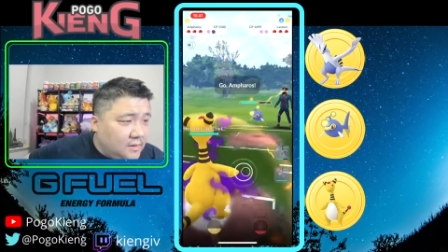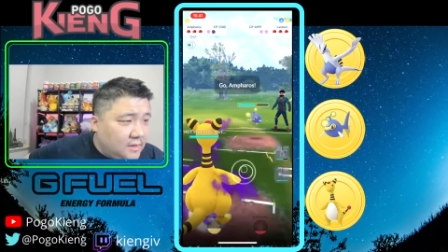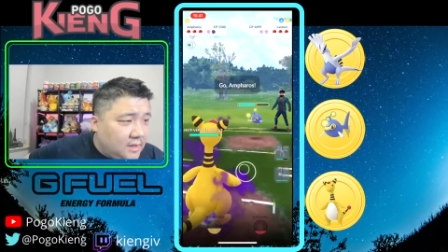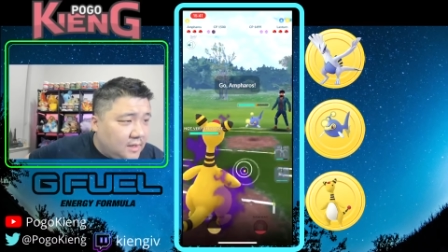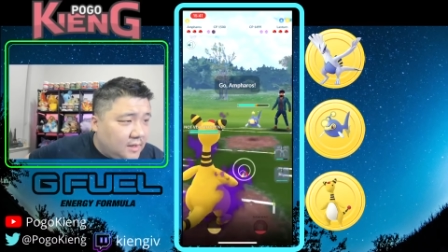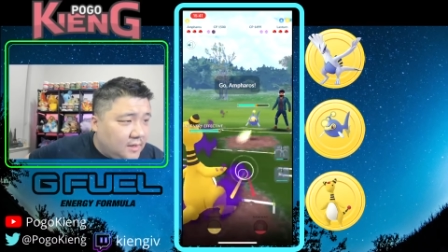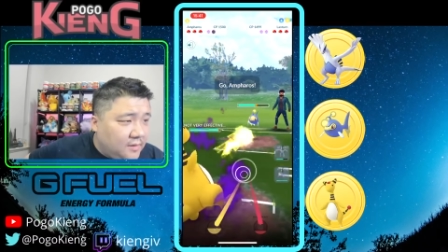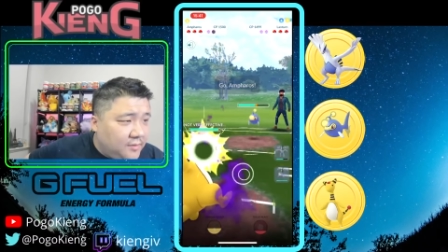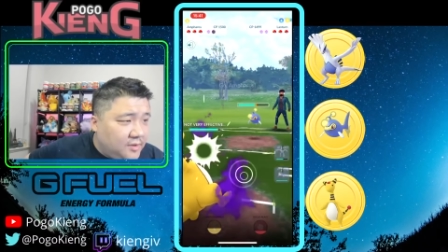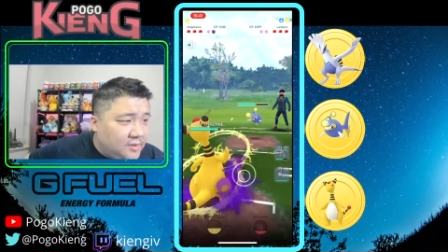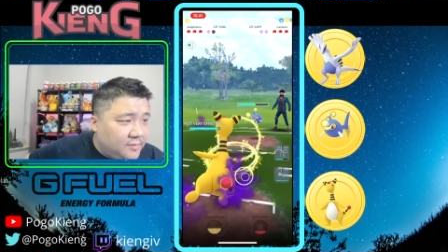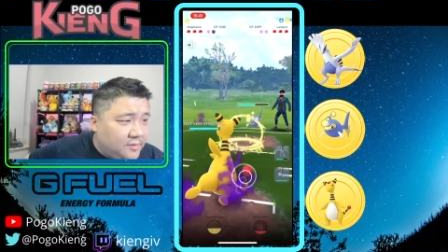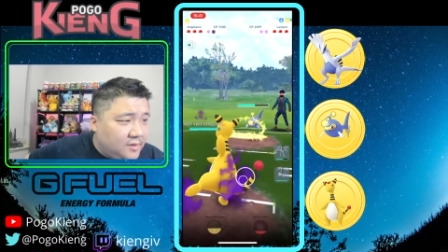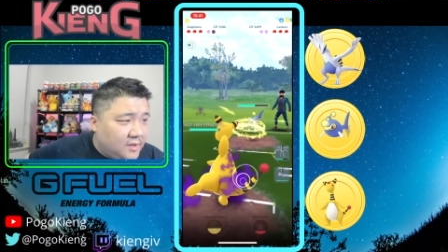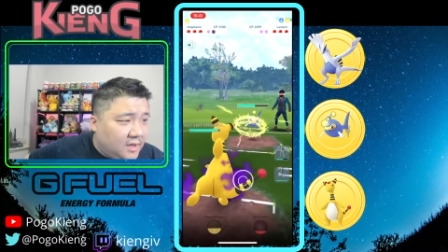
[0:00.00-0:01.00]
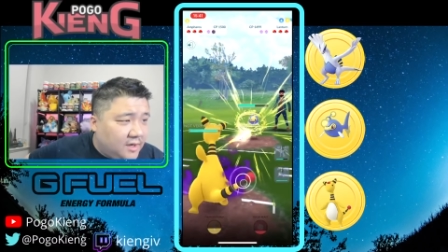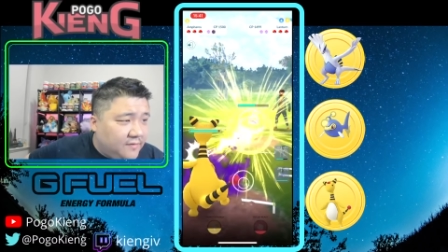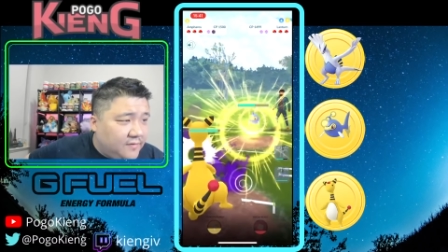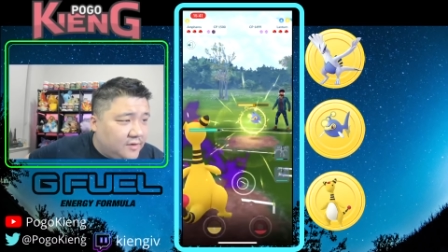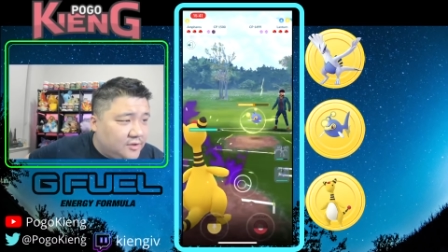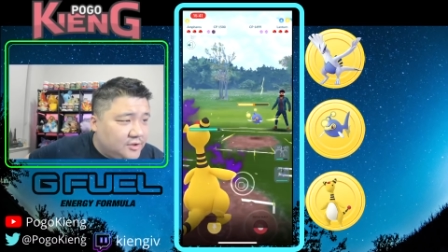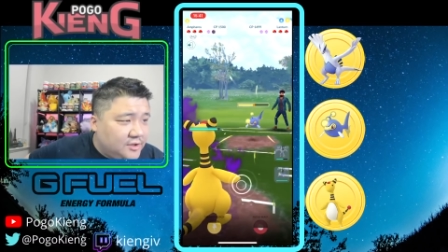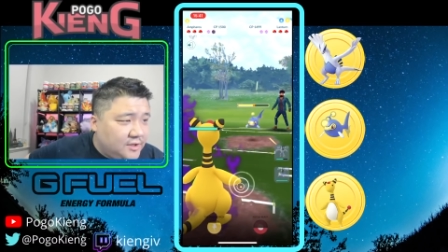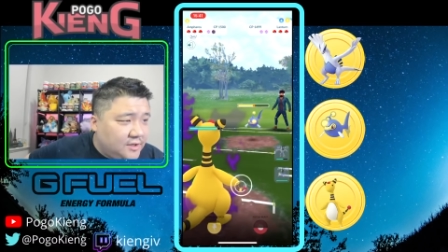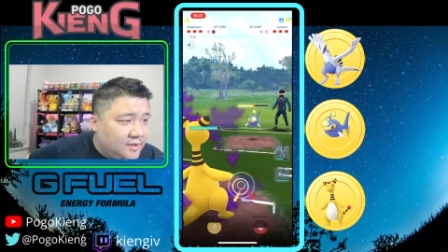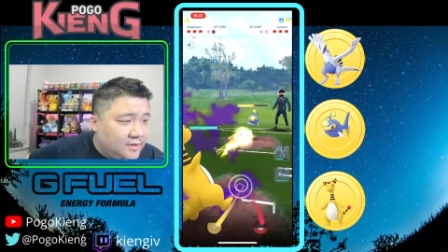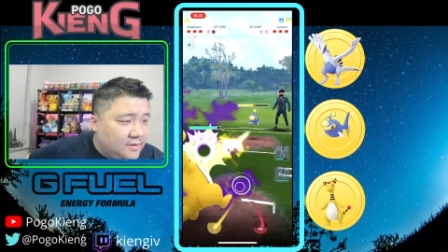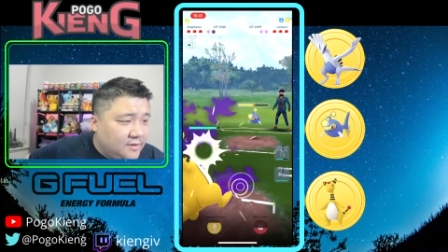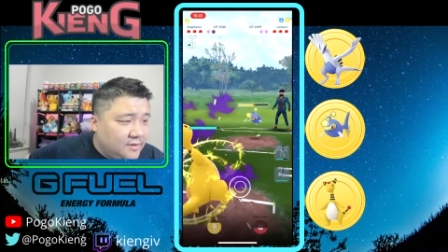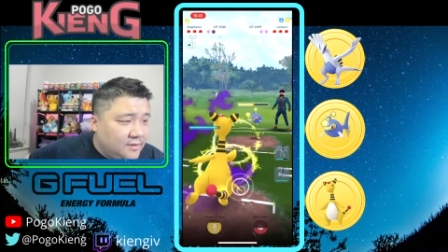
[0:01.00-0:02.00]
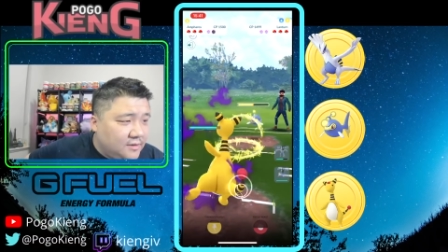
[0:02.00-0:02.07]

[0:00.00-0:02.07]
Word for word: Okay, gonna build up a lot of energy here.